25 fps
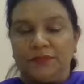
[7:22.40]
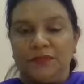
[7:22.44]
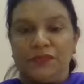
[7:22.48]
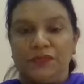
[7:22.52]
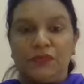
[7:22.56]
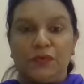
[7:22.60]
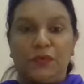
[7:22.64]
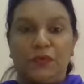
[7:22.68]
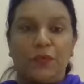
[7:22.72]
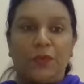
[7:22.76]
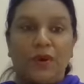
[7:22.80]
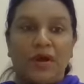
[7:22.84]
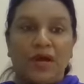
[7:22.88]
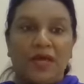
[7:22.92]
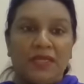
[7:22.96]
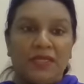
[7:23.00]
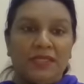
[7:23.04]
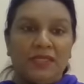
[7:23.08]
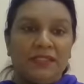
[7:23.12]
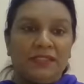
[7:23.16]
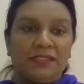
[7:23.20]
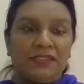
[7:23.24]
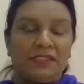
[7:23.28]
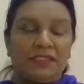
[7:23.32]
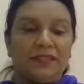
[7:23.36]
So
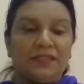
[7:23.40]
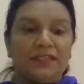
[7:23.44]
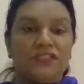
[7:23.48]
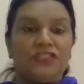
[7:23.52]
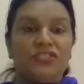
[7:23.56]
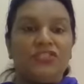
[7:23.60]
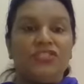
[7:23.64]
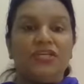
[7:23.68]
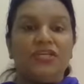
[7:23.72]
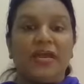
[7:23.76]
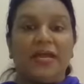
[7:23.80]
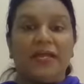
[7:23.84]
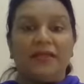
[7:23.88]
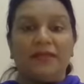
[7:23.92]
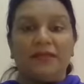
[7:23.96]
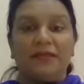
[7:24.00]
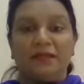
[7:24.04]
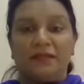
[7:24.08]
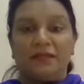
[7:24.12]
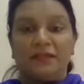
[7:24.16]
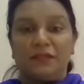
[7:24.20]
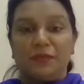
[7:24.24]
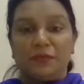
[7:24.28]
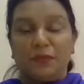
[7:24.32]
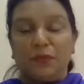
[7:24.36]
once the jet,
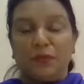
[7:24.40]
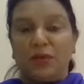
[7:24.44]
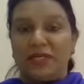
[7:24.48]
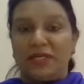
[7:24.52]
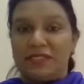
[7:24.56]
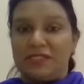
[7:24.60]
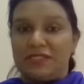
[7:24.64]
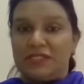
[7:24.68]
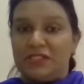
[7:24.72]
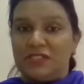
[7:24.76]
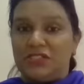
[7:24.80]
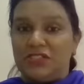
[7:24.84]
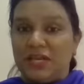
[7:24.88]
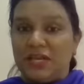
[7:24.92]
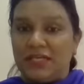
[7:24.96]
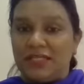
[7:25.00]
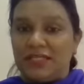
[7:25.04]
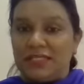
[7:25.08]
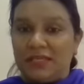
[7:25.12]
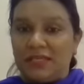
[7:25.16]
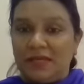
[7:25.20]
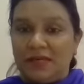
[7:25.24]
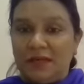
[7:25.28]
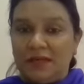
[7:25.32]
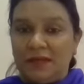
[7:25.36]
what is the
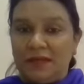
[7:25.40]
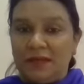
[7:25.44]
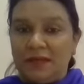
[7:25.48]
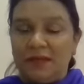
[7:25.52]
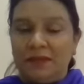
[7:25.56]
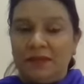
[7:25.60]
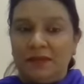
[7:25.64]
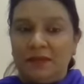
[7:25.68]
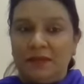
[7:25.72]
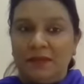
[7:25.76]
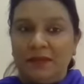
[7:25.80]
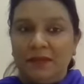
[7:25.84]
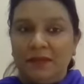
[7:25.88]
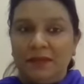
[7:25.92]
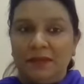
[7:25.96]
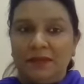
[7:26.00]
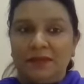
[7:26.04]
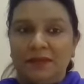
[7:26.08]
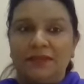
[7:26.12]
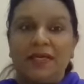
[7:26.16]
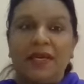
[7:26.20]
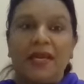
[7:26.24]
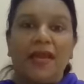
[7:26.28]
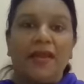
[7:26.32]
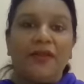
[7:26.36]
jet here?
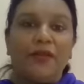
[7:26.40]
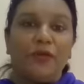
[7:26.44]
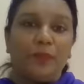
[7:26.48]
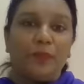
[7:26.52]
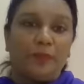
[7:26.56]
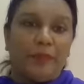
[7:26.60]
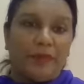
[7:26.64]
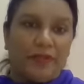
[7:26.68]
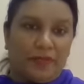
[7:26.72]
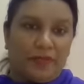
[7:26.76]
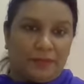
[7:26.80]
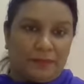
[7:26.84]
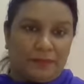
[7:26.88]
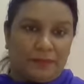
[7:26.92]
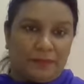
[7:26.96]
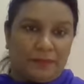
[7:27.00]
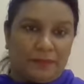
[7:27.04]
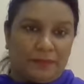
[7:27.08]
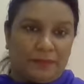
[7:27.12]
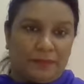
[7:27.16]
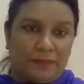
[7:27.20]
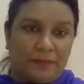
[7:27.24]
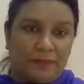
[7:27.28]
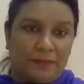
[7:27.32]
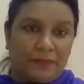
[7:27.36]
The aeroplane
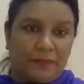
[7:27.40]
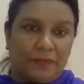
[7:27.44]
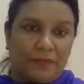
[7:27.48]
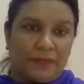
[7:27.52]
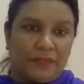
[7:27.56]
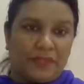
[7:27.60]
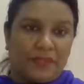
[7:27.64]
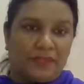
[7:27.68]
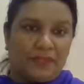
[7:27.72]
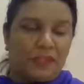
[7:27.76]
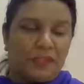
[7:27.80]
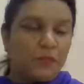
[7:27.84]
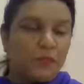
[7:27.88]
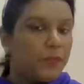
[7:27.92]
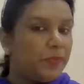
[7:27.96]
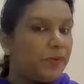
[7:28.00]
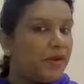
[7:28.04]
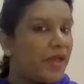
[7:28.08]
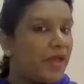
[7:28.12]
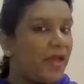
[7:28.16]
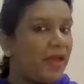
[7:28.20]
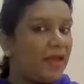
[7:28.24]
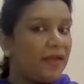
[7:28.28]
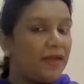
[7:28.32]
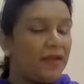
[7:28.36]

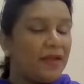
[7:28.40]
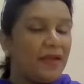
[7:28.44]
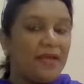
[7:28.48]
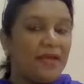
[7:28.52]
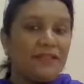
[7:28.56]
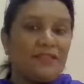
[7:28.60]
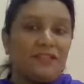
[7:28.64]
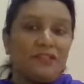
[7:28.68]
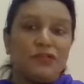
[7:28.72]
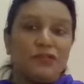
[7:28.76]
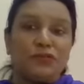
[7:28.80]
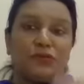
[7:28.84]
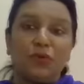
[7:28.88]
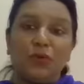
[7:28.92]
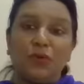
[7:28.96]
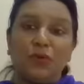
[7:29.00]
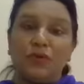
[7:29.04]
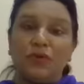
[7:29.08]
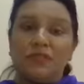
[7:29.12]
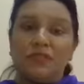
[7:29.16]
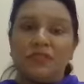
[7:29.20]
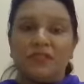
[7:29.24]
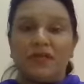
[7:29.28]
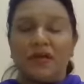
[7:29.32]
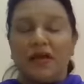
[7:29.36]
sprang as it
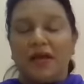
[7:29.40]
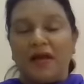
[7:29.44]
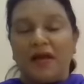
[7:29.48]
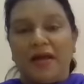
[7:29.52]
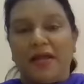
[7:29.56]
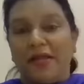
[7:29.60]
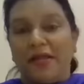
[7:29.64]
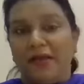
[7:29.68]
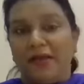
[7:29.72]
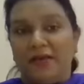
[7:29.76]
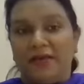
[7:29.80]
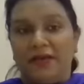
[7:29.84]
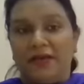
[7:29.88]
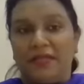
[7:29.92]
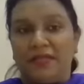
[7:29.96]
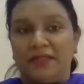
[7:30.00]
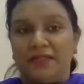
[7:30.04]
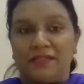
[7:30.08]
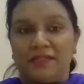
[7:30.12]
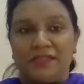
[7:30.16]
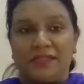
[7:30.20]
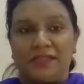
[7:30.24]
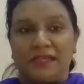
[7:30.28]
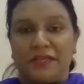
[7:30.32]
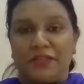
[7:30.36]
rose higher in
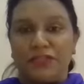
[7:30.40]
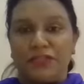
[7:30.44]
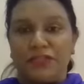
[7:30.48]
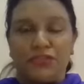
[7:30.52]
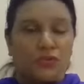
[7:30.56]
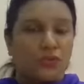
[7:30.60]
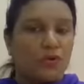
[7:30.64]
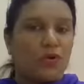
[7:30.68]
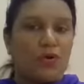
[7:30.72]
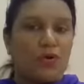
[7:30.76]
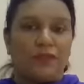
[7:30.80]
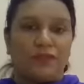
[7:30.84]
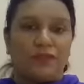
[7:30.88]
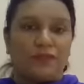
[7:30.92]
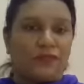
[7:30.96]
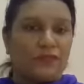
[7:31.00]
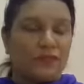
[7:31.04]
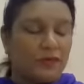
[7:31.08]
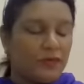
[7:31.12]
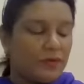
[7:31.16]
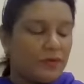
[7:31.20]
the sky, took off,